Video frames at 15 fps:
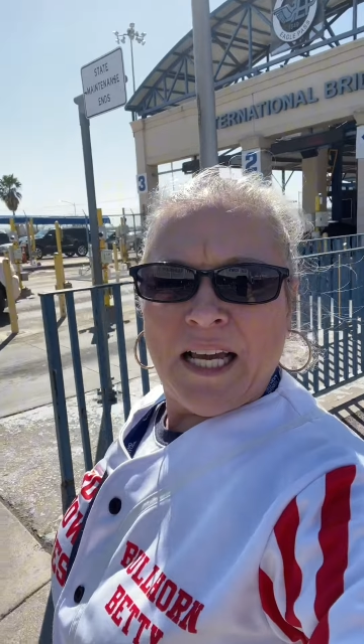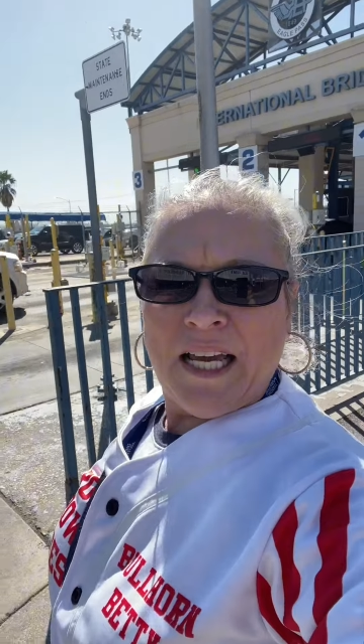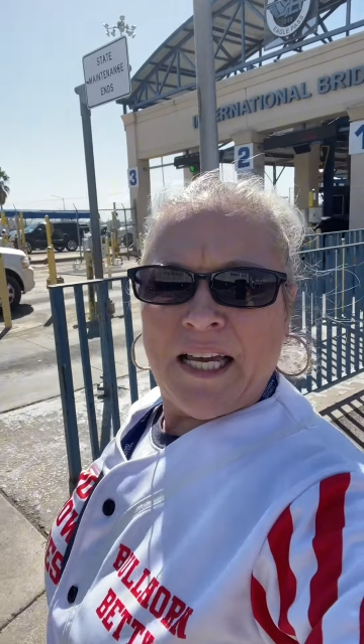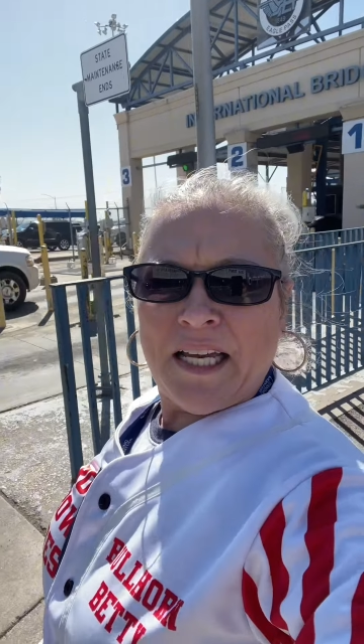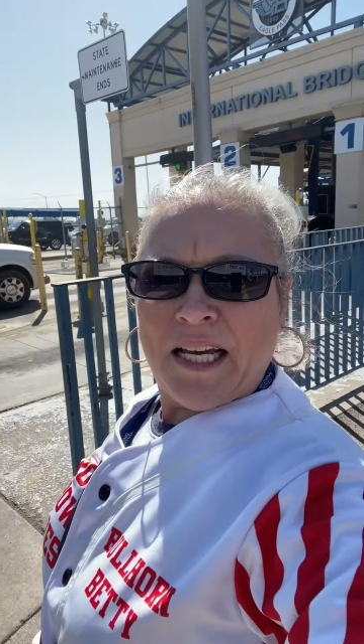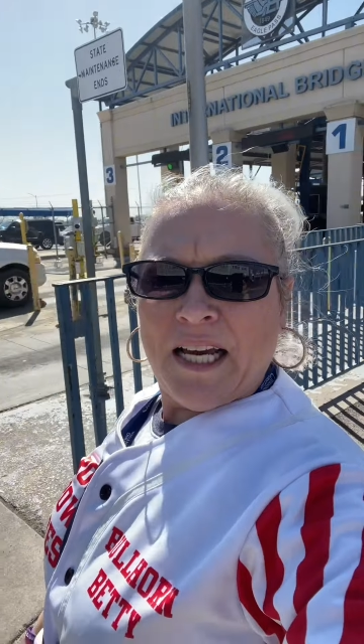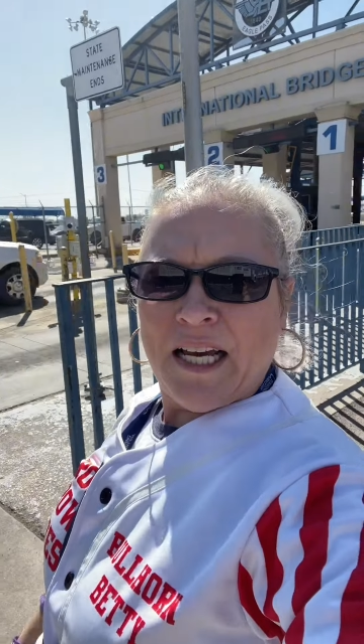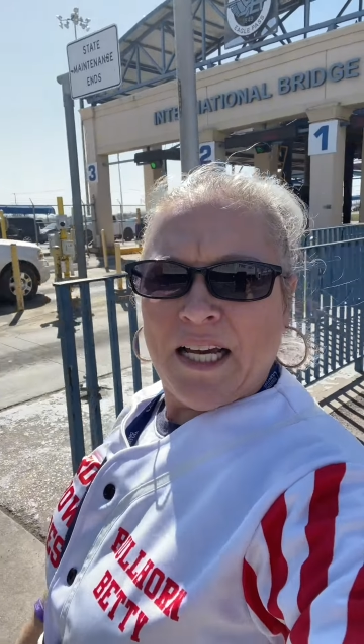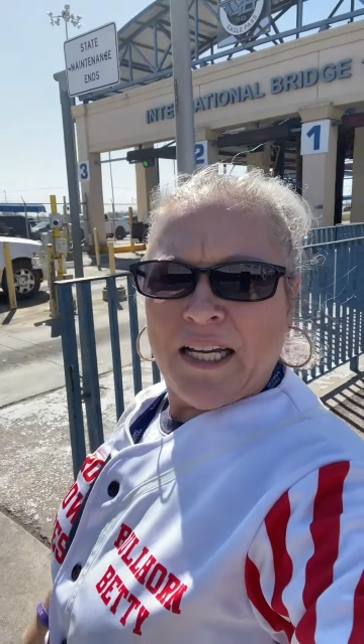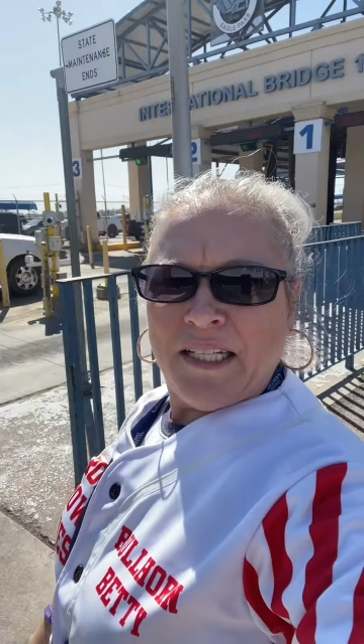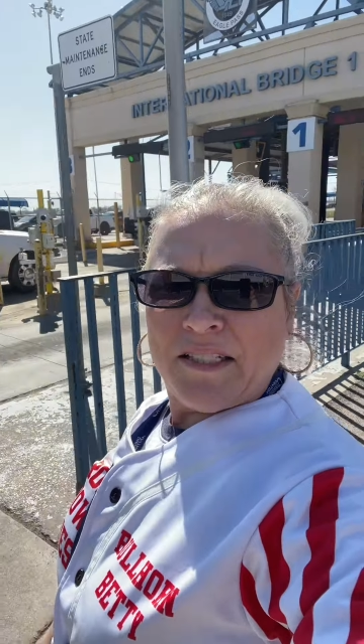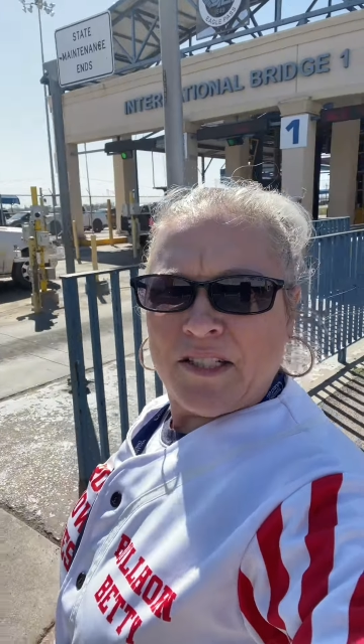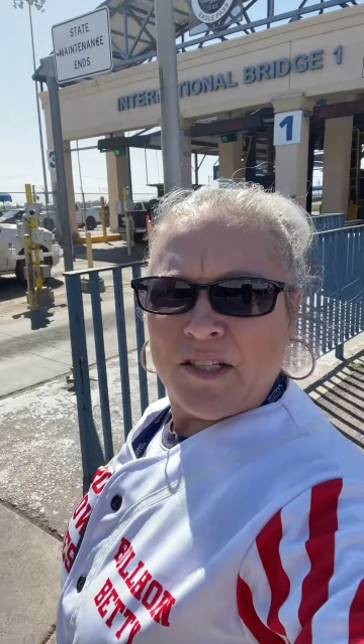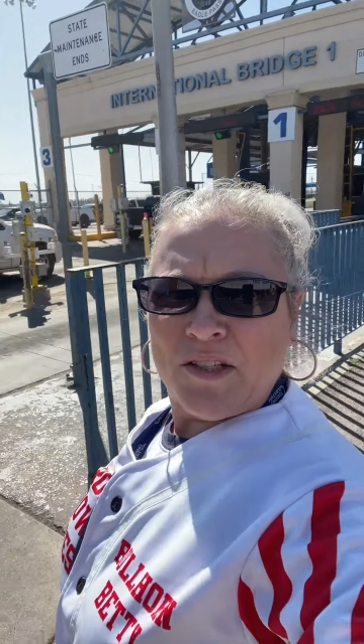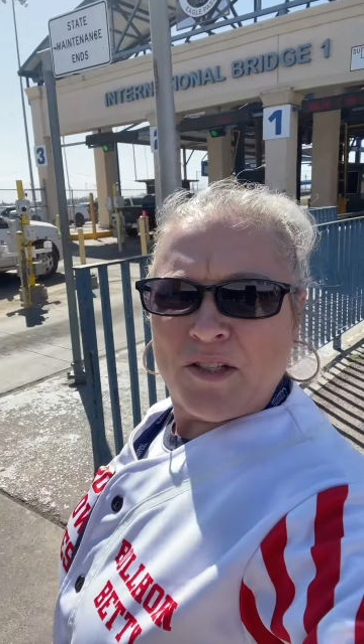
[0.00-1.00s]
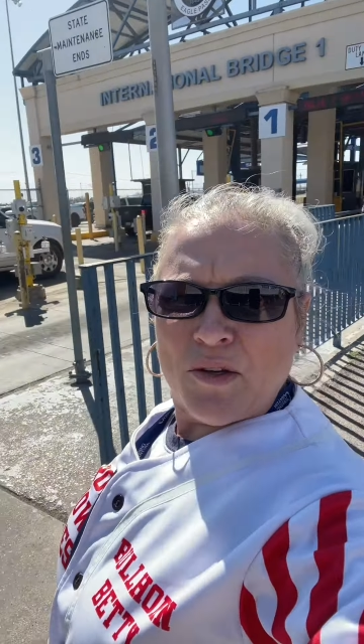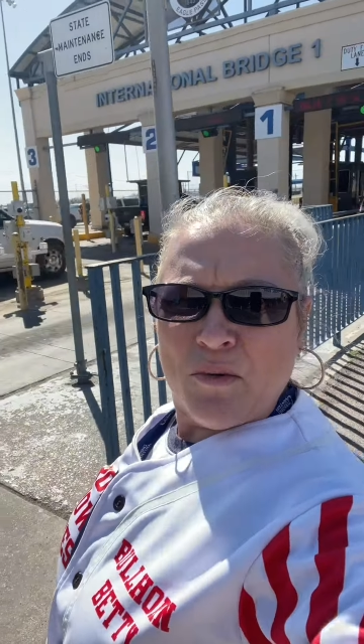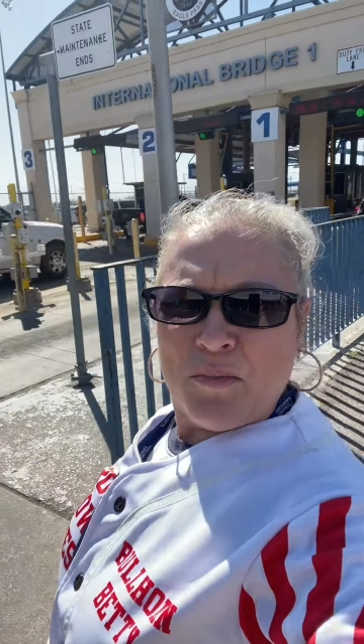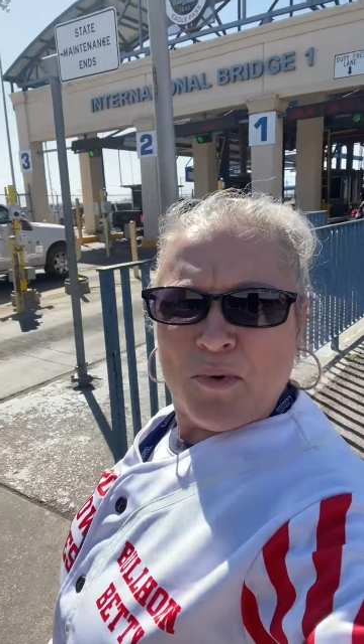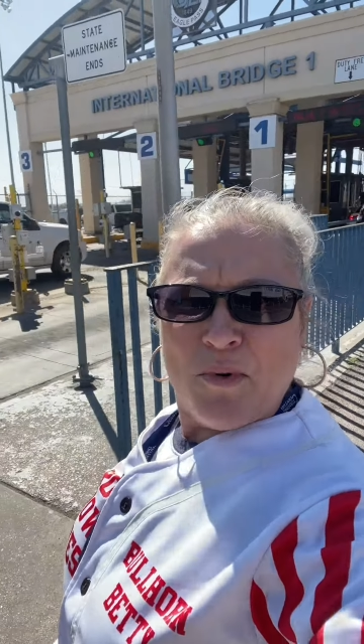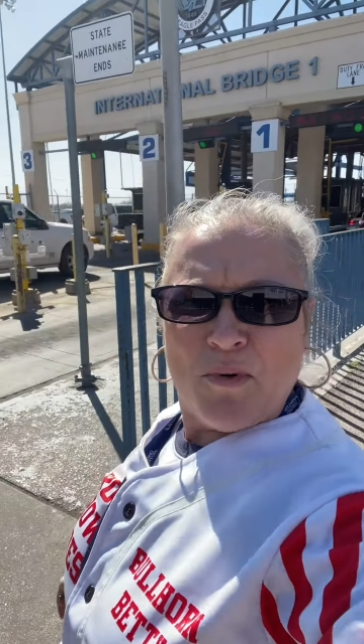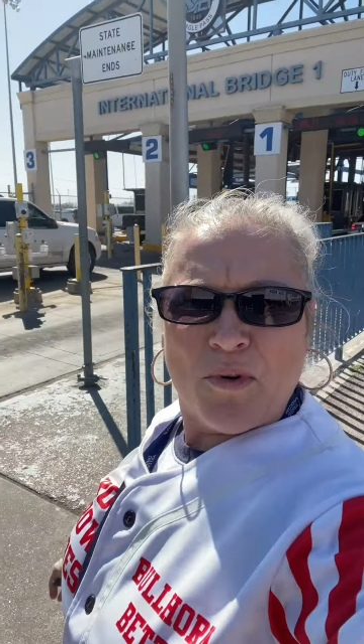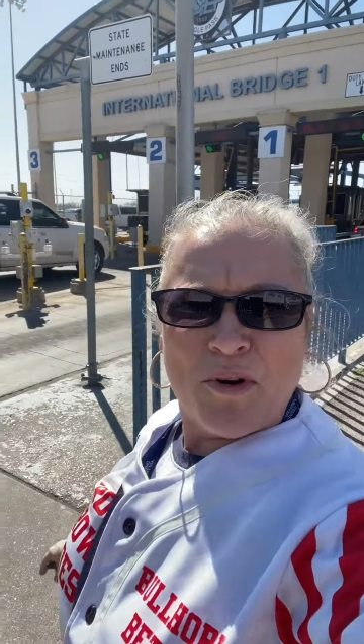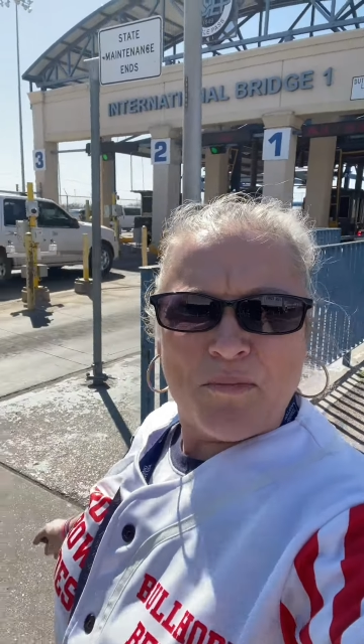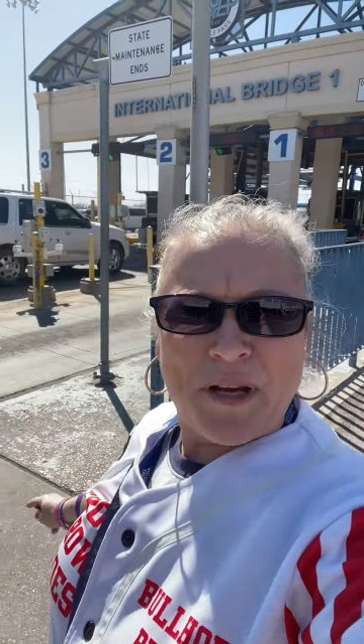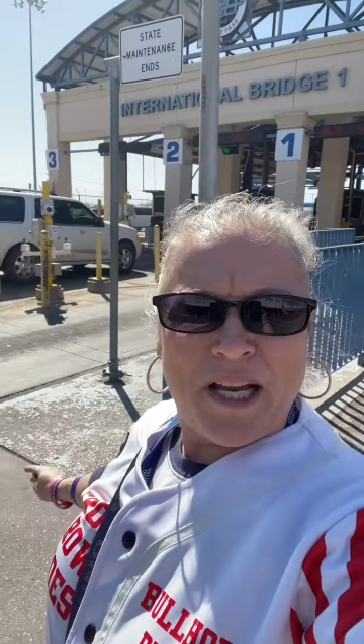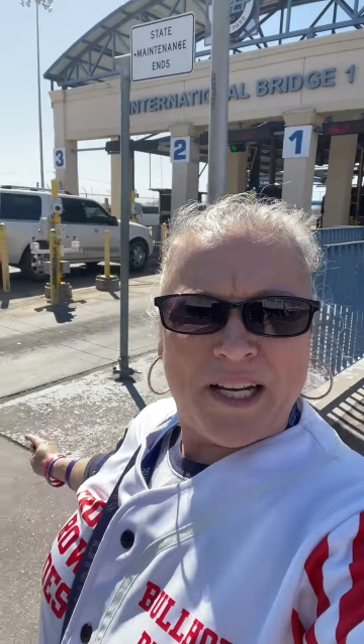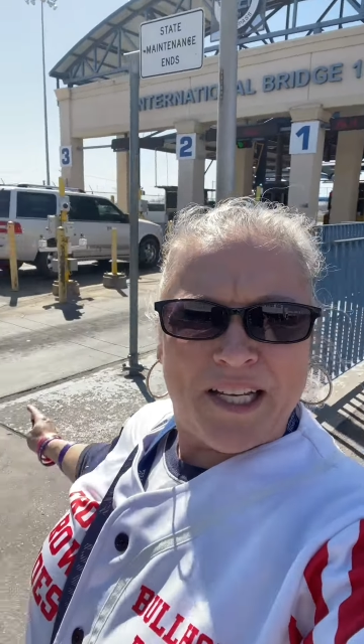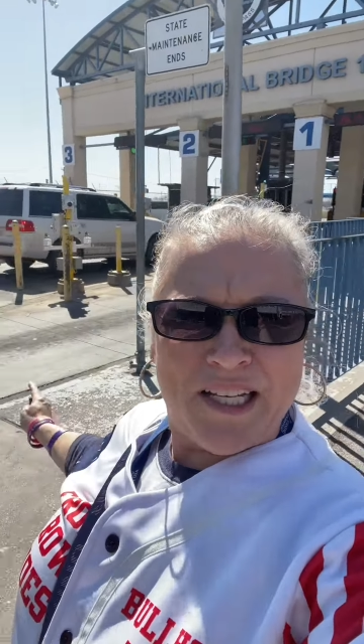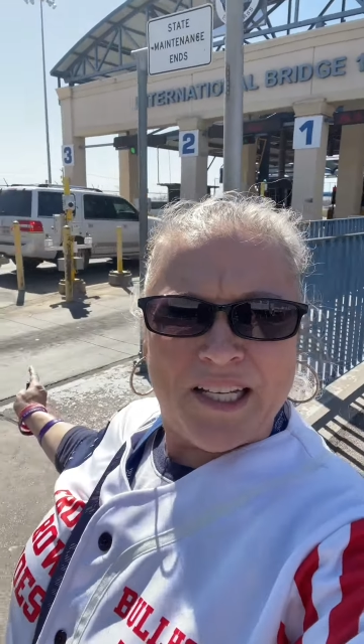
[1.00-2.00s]
answers to the most
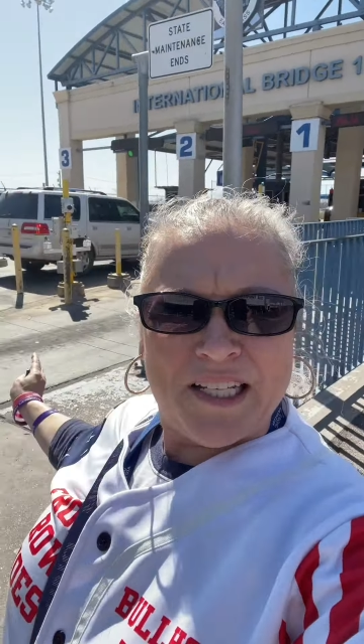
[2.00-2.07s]
alarming